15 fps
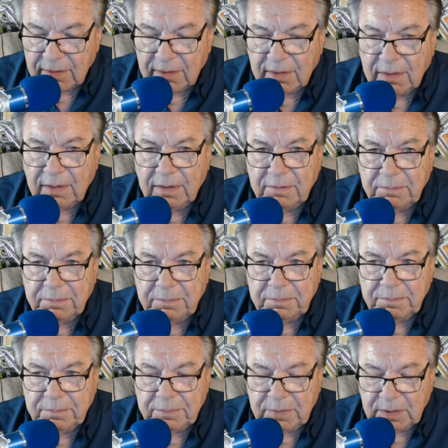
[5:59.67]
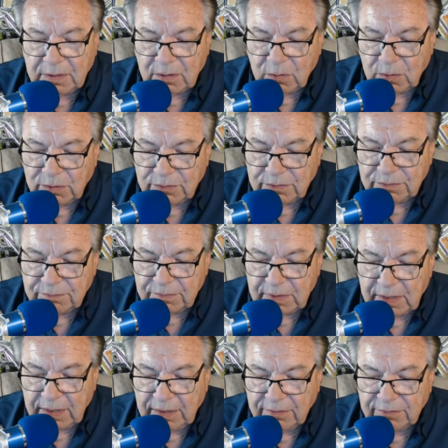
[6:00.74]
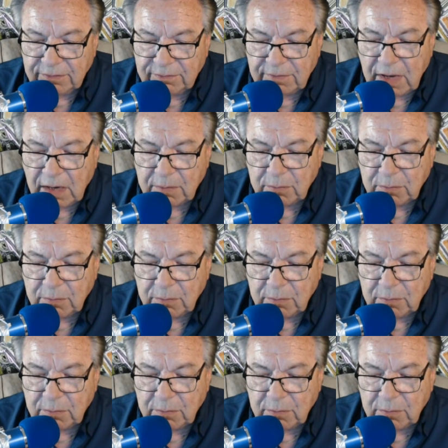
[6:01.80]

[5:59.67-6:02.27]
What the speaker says: Uh, but of course, a stock